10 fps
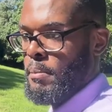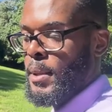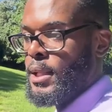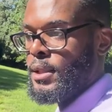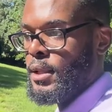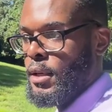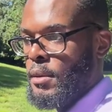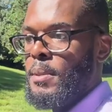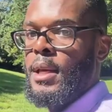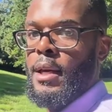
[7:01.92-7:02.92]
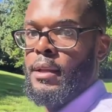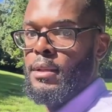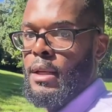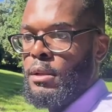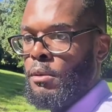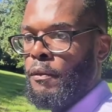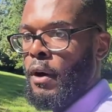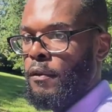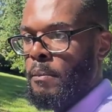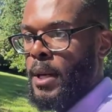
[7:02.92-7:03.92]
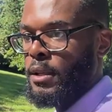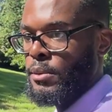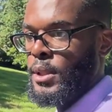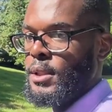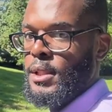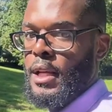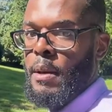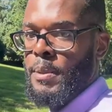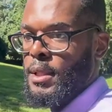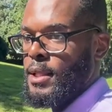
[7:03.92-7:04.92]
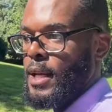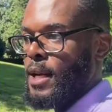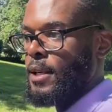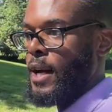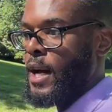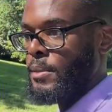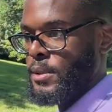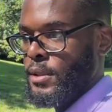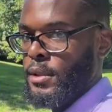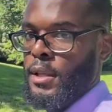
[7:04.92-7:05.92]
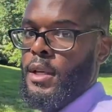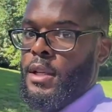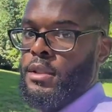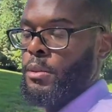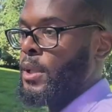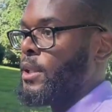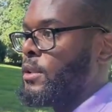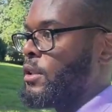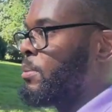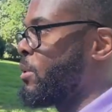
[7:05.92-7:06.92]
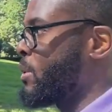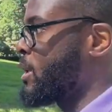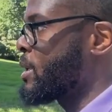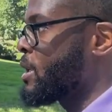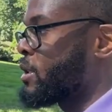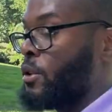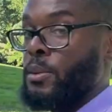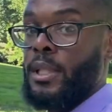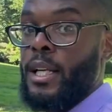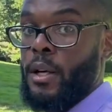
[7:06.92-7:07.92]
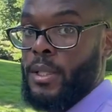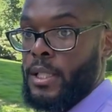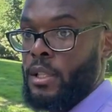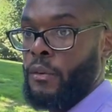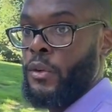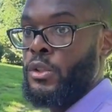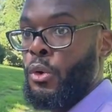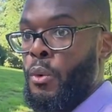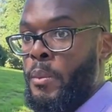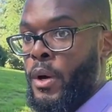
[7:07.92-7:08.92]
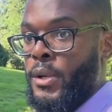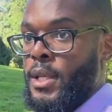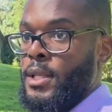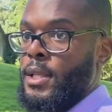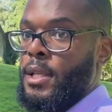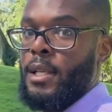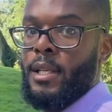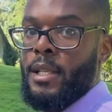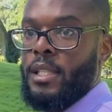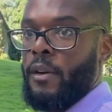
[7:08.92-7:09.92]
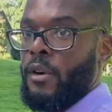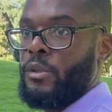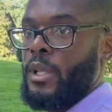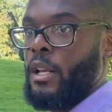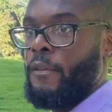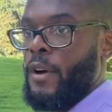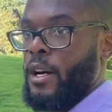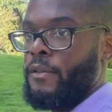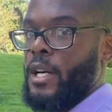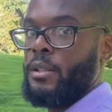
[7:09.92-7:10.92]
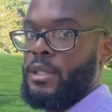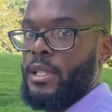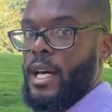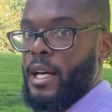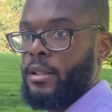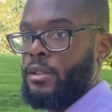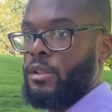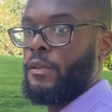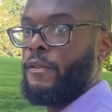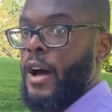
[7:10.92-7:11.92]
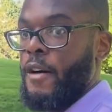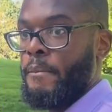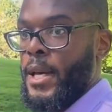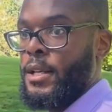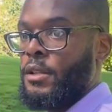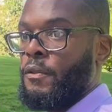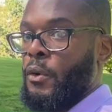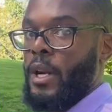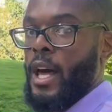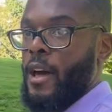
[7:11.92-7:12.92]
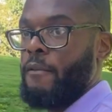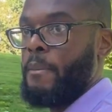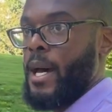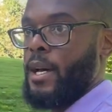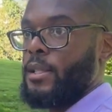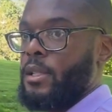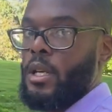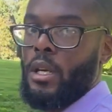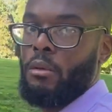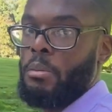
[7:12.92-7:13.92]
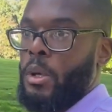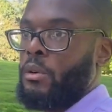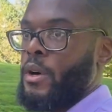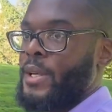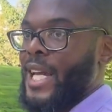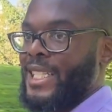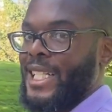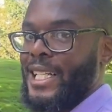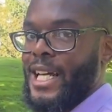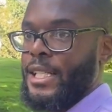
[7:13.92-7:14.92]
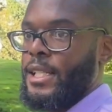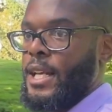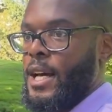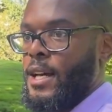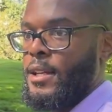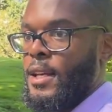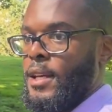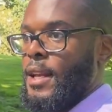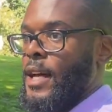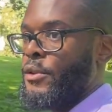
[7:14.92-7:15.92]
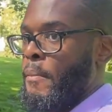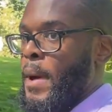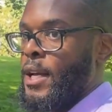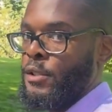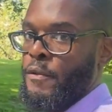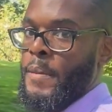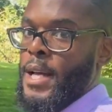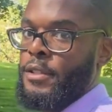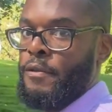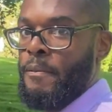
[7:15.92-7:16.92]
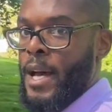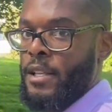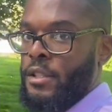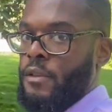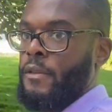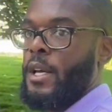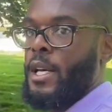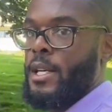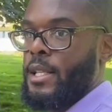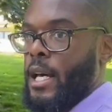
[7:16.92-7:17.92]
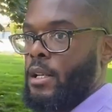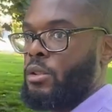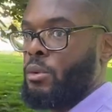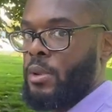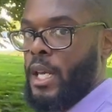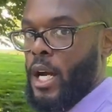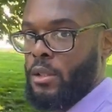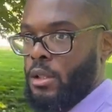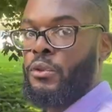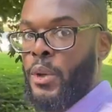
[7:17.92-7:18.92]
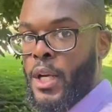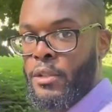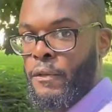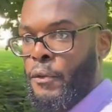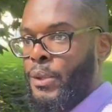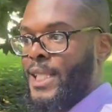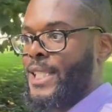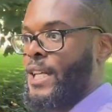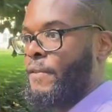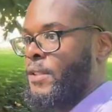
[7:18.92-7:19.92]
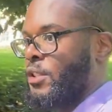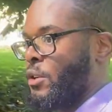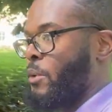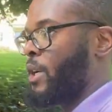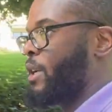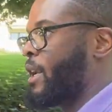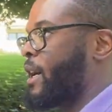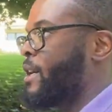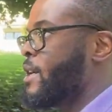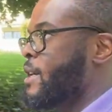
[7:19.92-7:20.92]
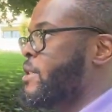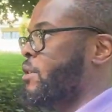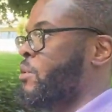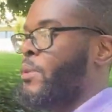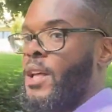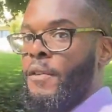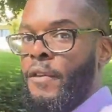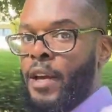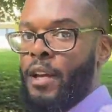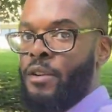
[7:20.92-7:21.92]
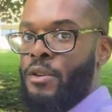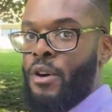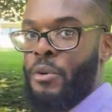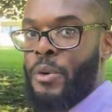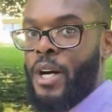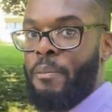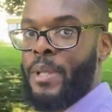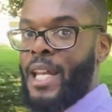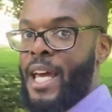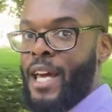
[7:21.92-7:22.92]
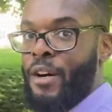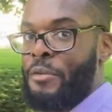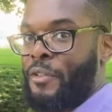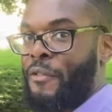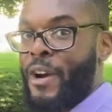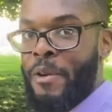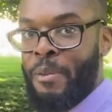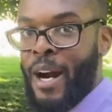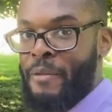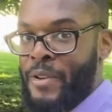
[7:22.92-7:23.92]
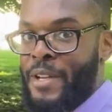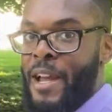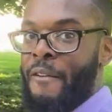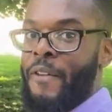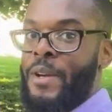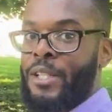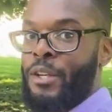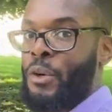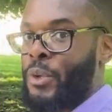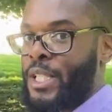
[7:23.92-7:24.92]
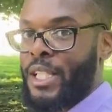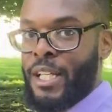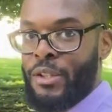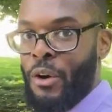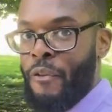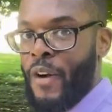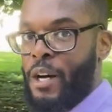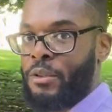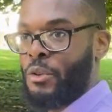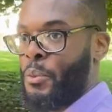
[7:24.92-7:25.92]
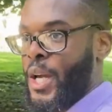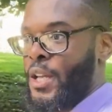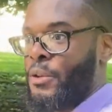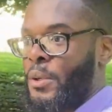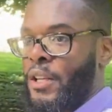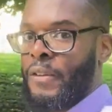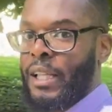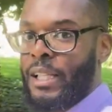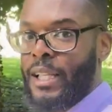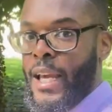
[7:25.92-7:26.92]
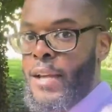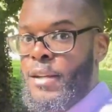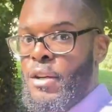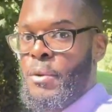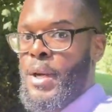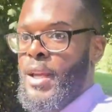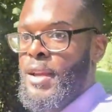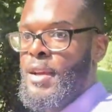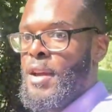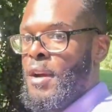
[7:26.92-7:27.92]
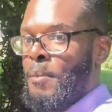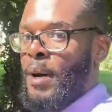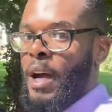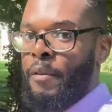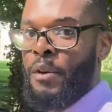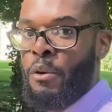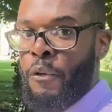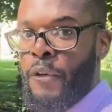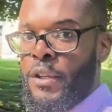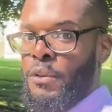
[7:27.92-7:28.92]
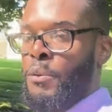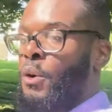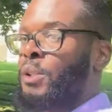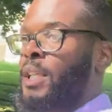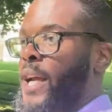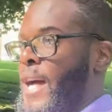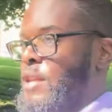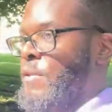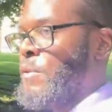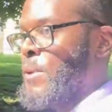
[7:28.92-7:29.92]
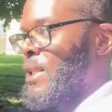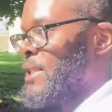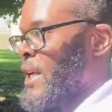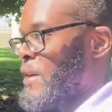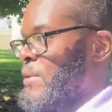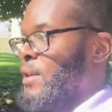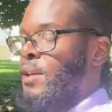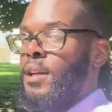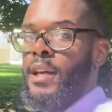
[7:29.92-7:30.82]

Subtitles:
Beach Club, and it's not too far from Main Street, the shopping and dining options. So look at this beauty. So this house is for $2,795,000, 5 beds, 4.5 baths. It was built around 1999 and has a massive 92,347 square lot. So you live here, you were up in the hills, very private, very secluded, ducked off, out the way. You live like a king or queen, wherever you refer to royalty odds in this area.